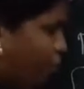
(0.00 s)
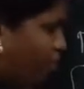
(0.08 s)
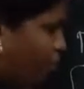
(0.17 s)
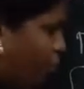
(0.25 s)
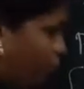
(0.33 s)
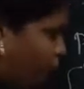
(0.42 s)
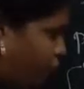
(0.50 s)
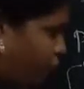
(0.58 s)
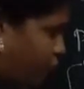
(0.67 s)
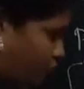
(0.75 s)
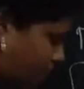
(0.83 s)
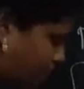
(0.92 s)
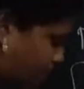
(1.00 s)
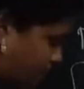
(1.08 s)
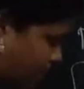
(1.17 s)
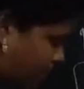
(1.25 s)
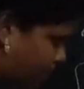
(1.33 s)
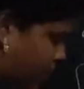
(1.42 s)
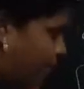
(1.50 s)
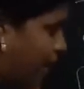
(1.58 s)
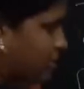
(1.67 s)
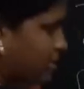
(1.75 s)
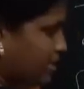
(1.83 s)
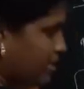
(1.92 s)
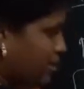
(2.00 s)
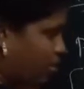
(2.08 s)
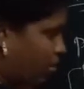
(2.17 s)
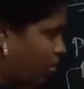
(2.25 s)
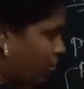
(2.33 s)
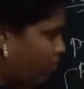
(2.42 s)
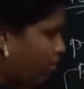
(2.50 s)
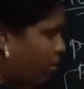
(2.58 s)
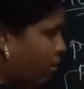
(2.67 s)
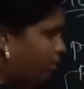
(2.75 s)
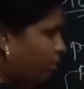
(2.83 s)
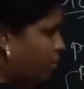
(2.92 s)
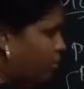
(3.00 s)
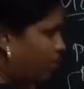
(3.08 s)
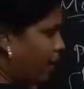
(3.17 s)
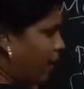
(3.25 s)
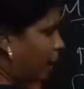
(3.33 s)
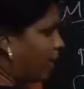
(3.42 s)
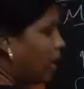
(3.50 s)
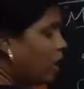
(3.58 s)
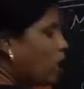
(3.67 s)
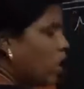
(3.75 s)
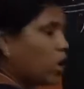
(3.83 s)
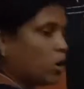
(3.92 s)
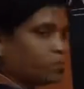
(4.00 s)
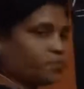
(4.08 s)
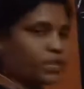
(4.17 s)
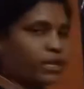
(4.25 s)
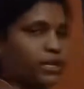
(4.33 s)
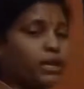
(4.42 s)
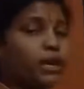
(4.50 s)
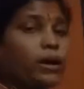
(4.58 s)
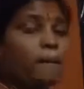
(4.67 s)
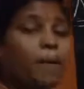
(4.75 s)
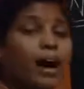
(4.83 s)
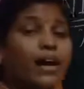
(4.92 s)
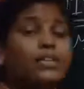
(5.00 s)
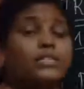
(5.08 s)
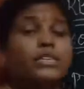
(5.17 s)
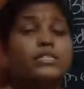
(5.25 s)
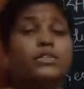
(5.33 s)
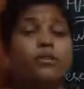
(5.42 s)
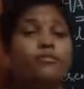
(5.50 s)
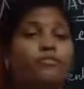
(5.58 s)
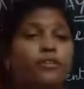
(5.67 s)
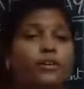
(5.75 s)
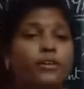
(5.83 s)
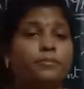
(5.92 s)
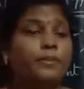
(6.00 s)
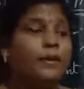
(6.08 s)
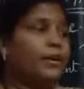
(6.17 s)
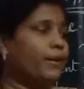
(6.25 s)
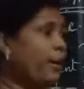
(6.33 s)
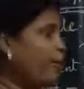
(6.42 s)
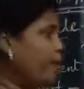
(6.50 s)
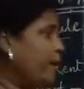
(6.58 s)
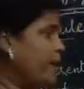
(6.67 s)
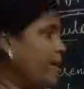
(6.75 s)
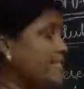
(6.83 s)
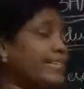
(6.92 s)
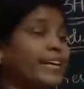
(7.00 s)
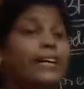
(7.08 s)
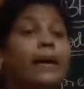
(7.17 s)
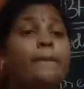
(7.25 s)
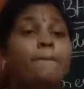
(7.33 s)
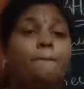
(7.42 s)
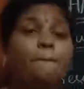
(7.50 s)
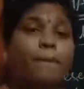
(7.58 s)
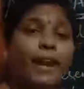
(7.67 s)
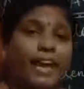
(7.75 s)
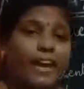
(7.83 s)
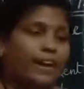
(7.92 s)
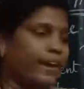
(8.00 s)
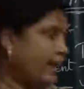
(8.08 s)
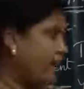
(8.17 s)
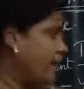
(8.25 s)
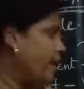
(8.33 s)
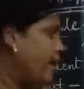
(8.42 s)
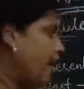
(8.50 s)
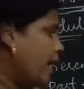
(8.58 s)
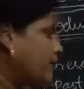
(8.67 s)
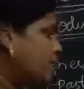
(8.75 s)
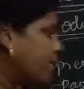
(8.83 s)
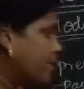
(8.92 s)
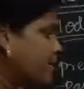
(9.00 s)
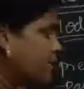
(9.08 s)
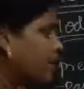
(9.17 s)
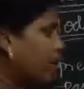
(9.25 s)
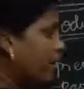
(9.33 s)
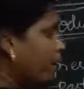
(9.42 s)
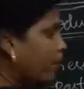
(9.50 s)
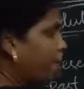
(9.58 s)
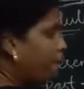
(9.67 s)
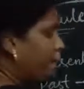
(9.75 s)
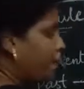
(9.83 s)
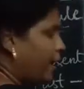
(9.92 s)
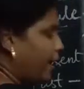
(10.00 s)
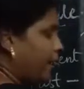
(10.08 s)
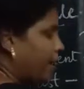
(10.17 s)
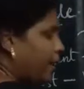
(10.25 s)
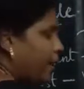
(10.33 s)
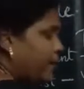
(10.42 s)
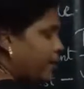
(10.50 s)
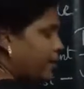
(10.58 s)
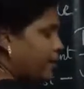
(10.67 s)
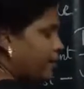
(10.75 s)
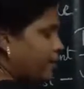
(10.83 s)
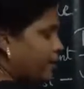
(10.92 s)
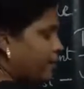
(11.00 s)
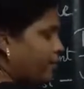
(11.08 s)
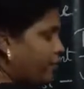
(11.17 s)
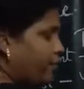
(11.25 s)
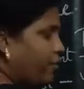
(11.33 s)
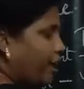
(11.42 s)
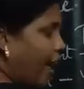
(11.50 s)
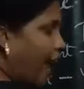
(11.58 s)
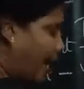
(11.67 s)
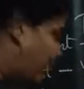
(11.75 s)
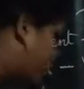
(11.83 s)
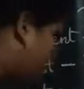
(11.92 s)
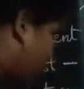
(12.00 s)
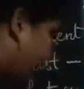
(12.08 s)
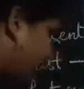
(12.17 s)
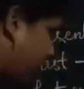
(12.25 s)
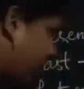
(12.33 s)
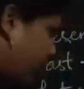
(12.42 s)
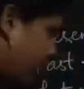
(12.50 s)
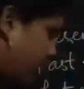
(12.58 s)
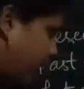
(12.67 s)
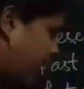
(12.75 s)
of verb. Past tense of verb and object. Past tense of verb. Now here I said play. I said here play. Here when we will add ed,